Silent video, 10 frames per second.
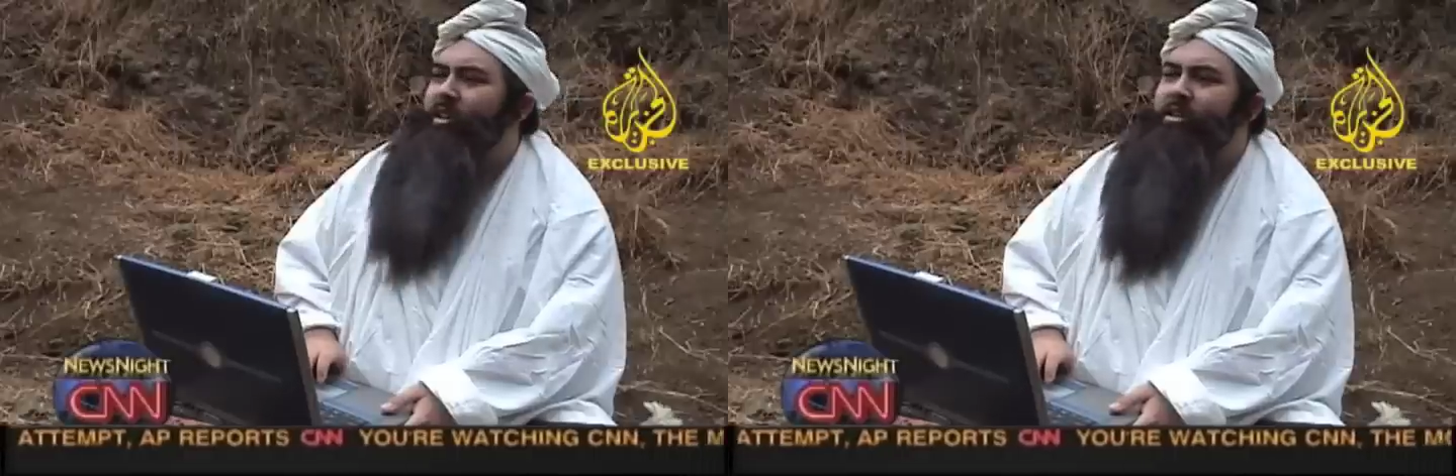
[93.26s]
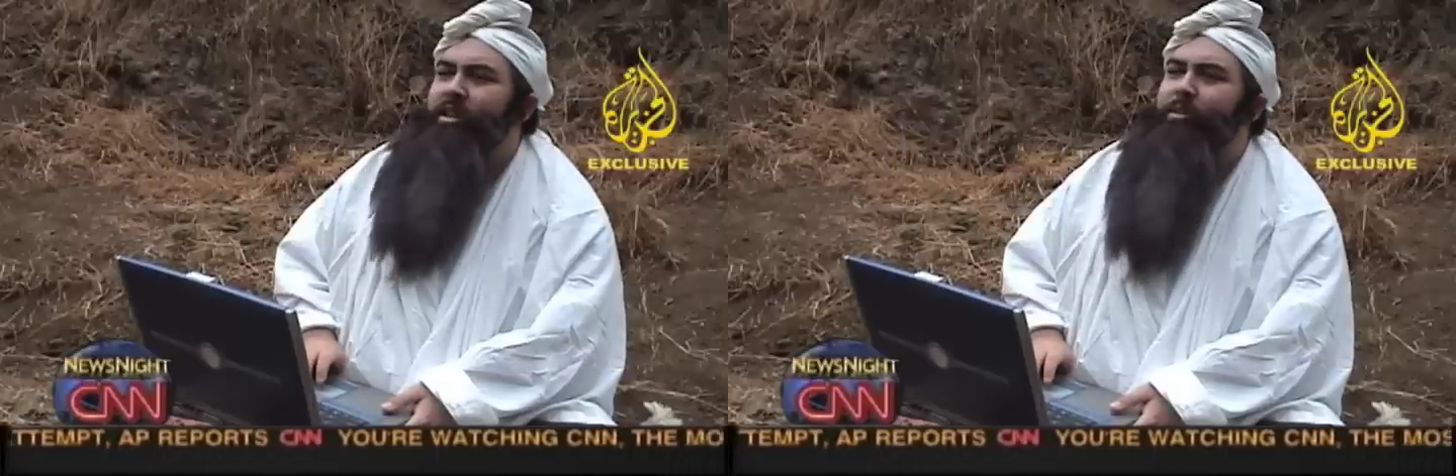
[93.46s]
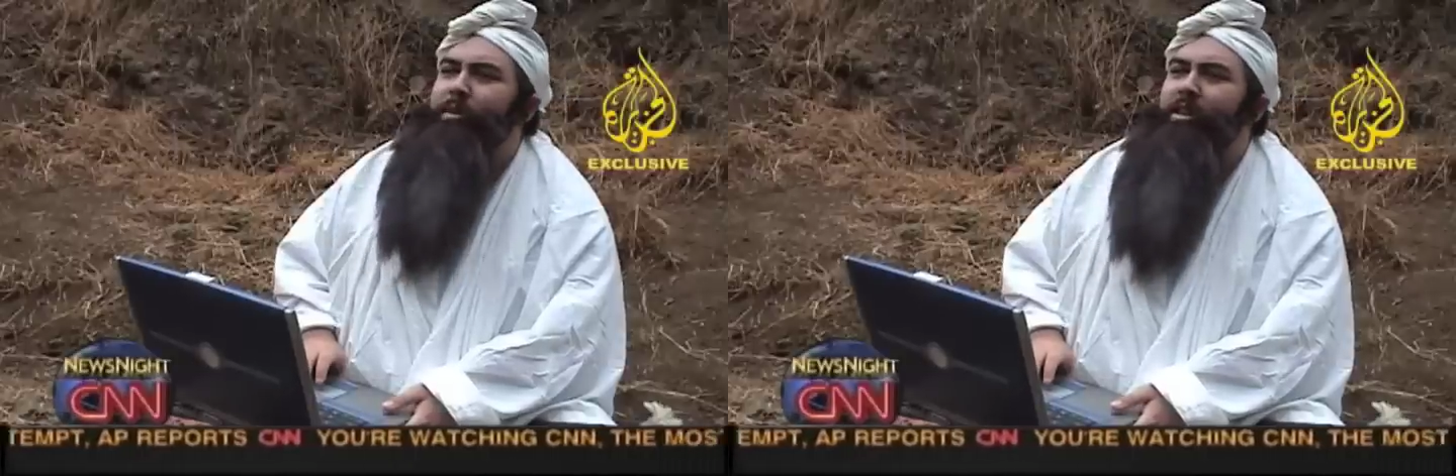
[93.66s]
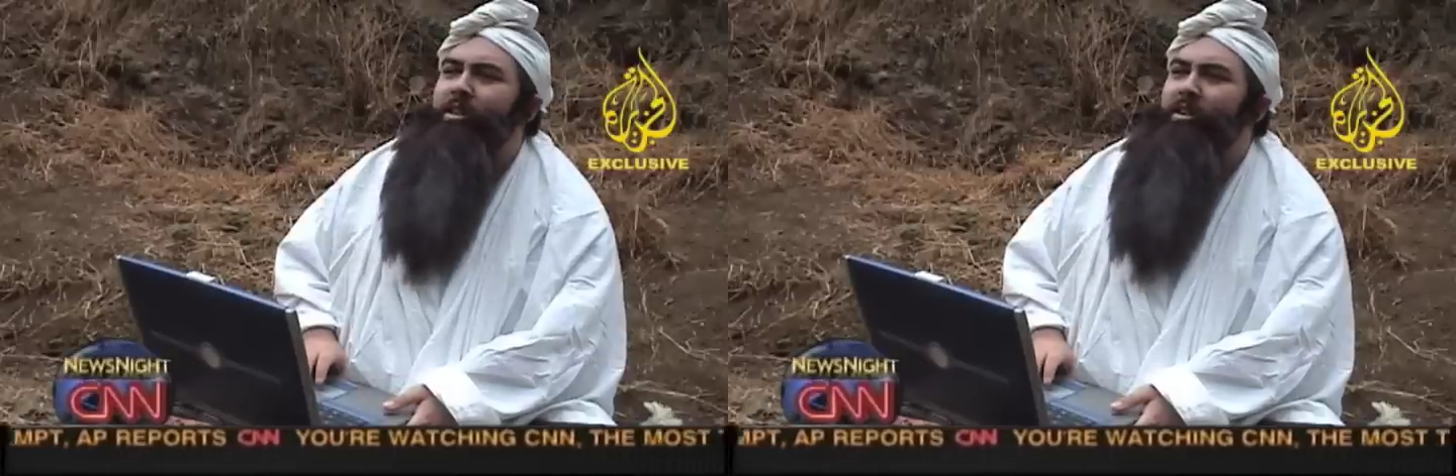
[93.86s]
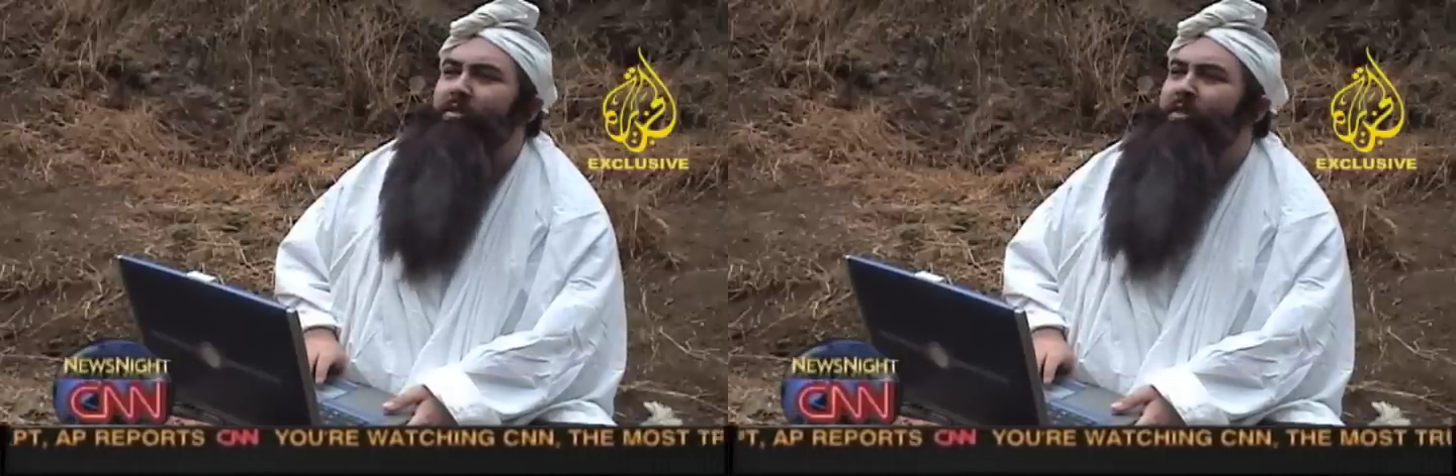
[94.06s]
Does anybody
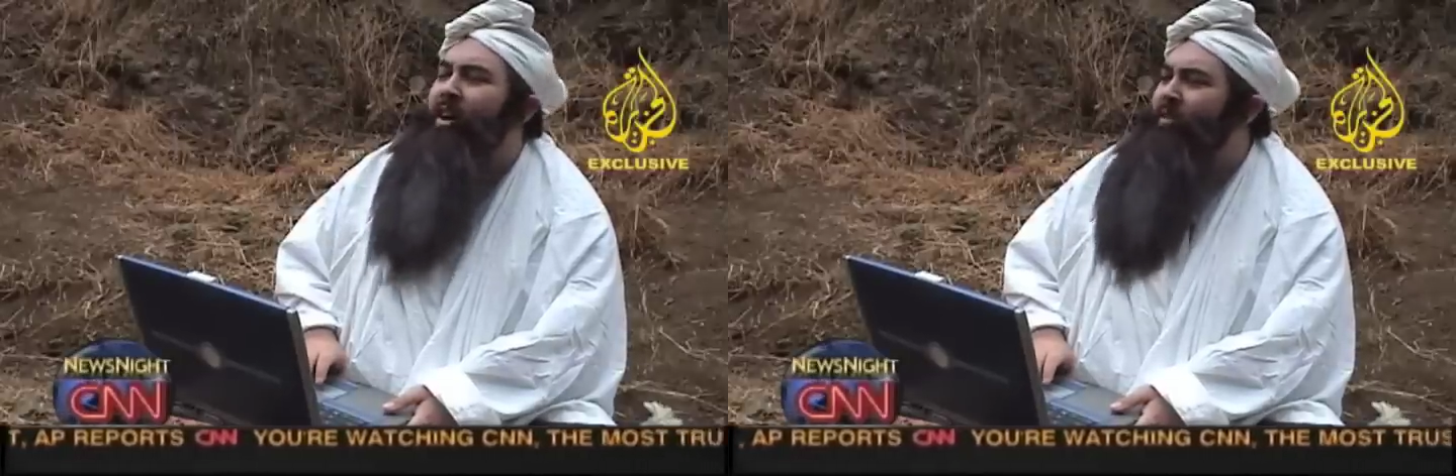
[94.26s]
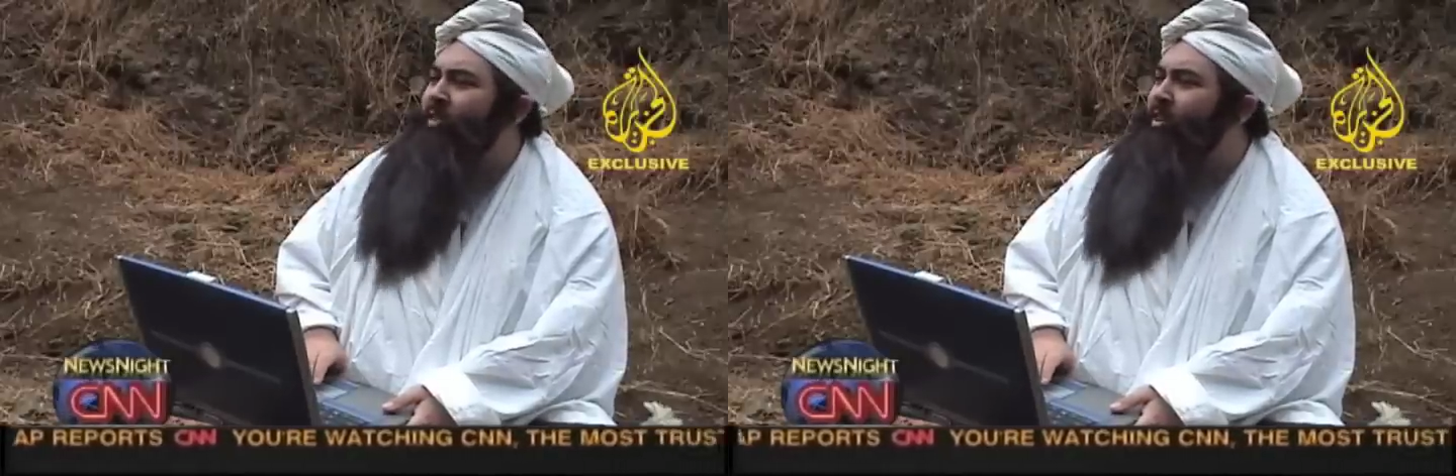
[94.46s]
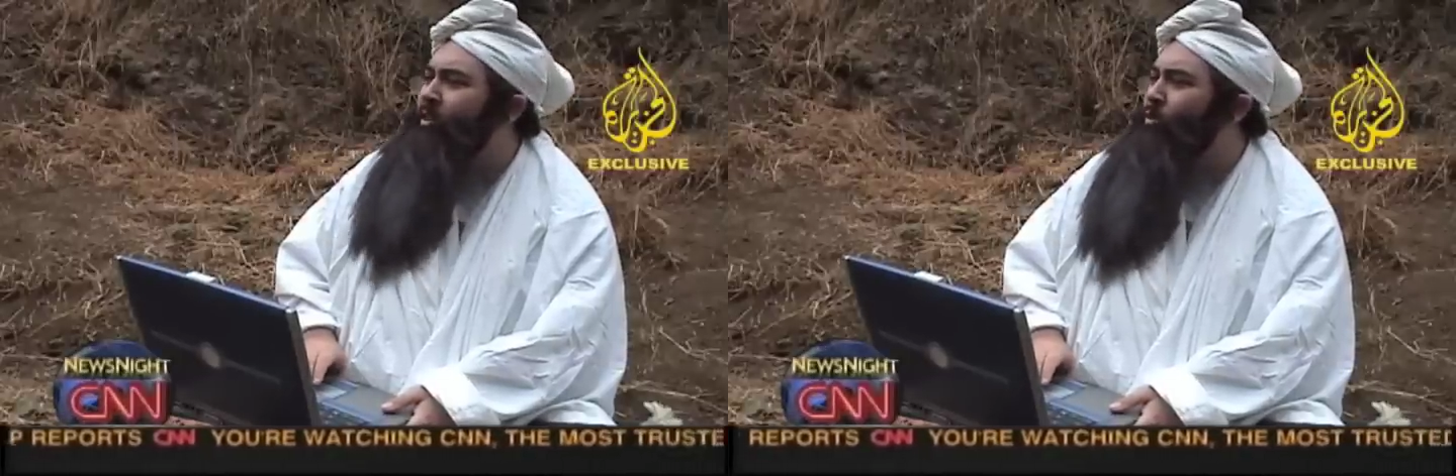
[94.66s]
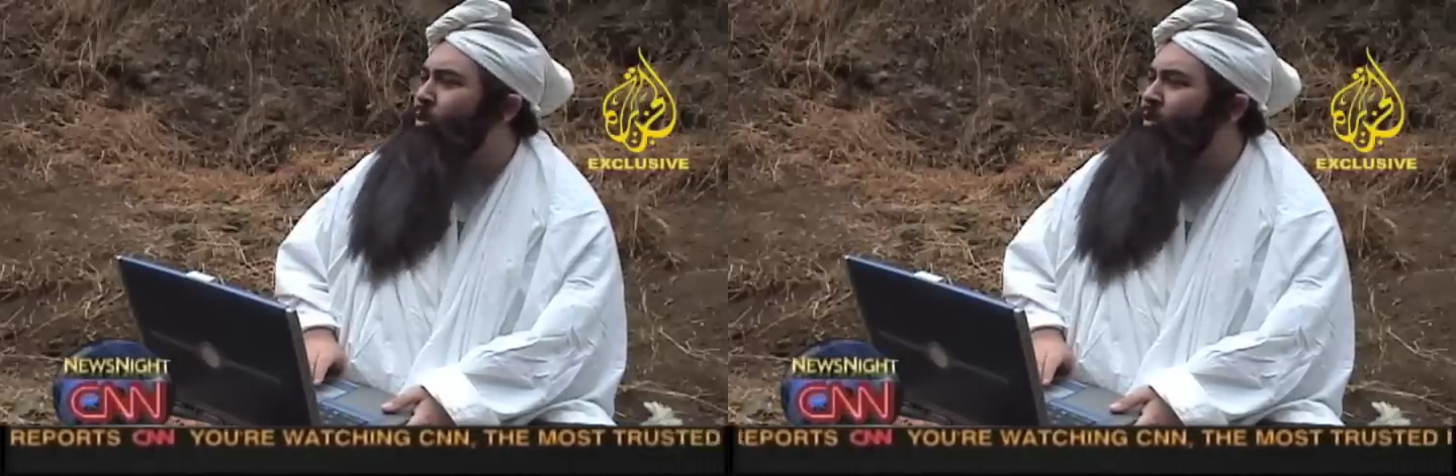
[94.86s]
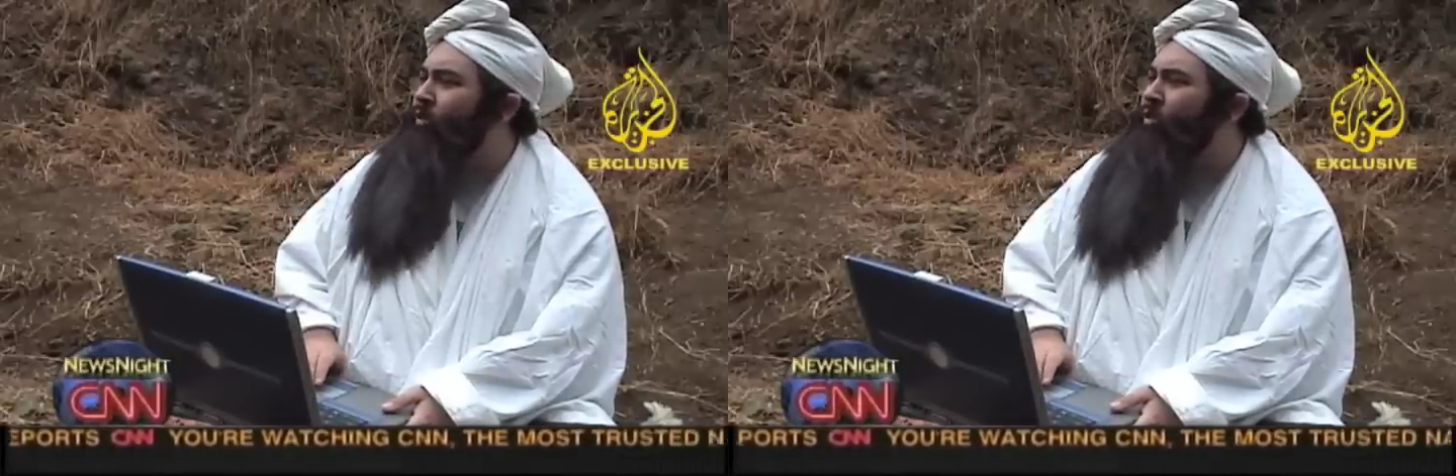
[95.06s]
know a five-letter
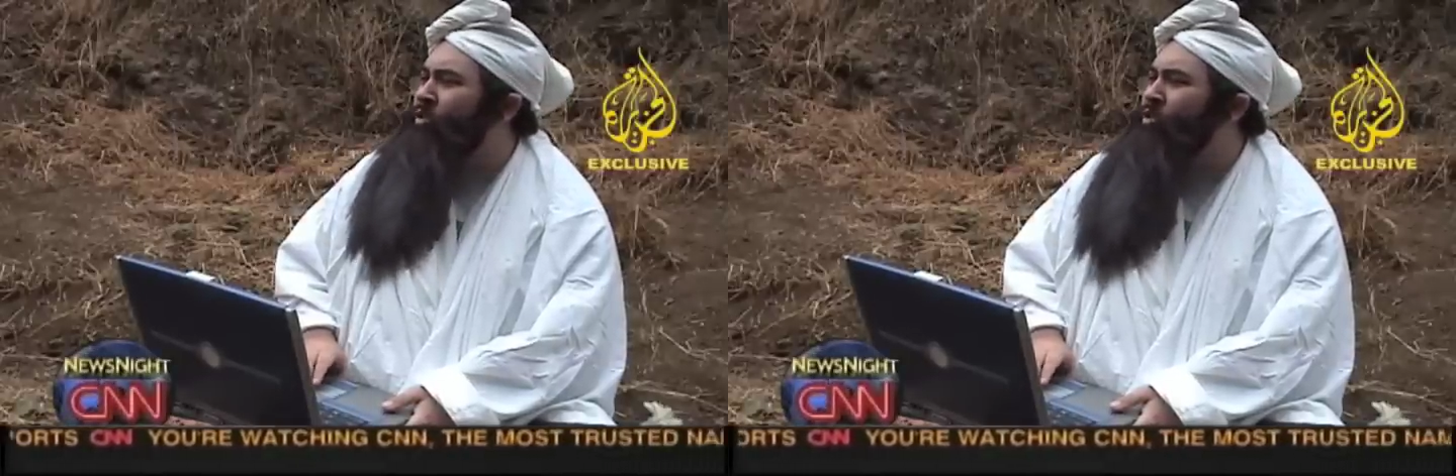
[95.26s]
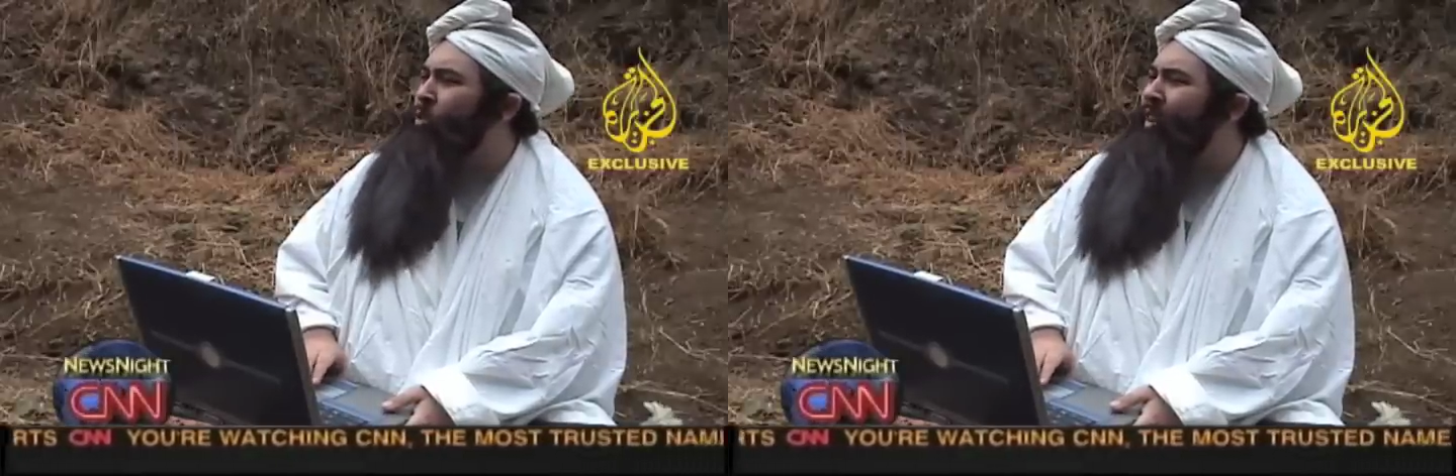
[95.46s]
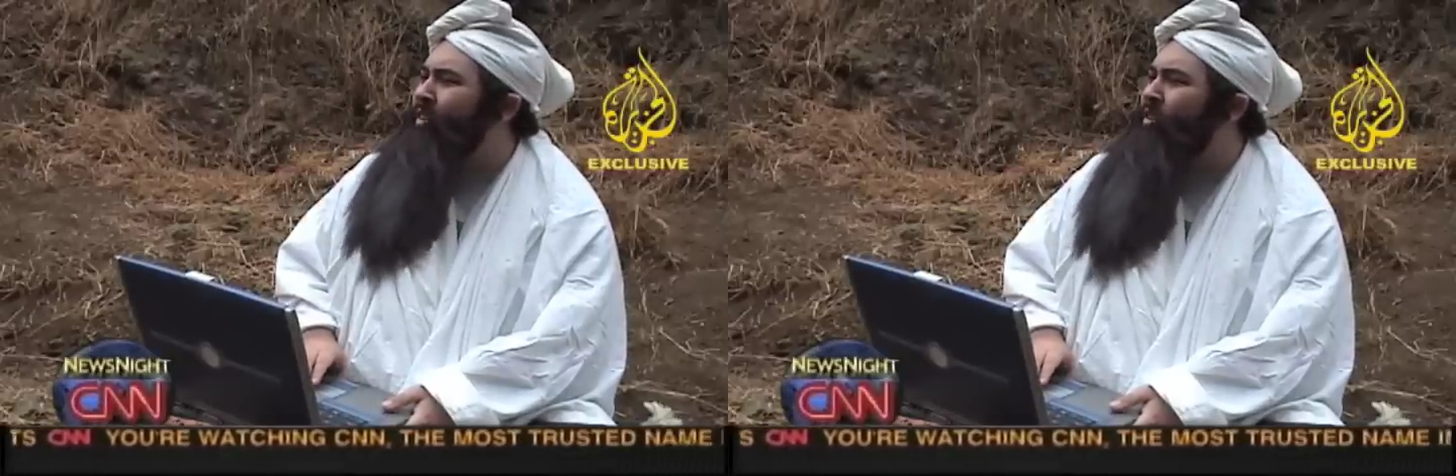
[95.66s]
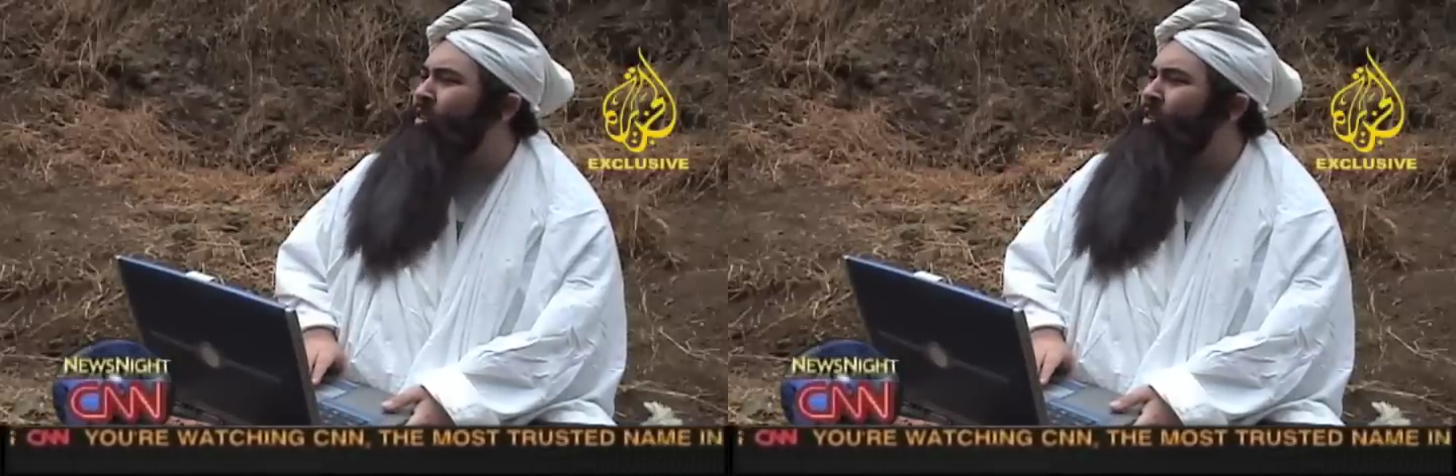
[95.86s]
word for sweater?